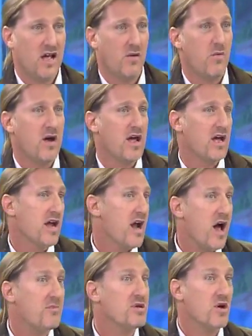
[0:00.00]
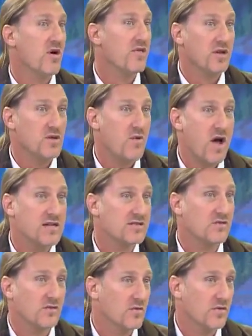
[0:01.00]
where an IPO in the
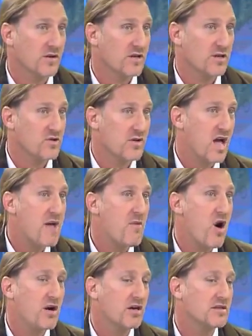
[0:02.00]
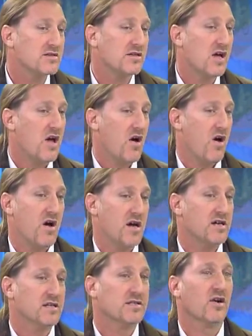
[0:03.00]
US or in the UK market
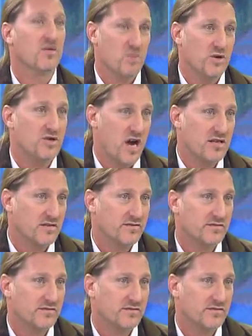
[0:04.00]
is a lot more attractive.